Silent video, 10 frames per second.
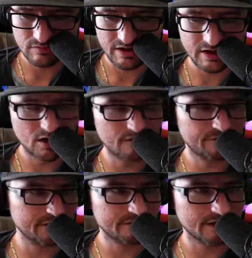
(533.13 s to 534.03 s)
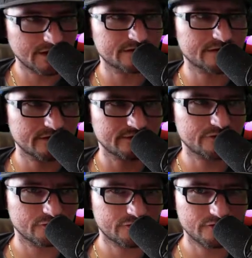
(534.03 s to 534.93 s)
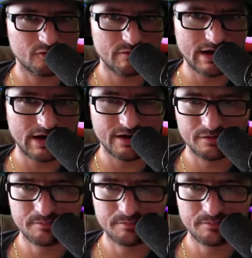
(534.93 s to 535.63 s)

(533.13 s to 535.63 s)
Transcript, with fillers: get off these things, because they're so bad.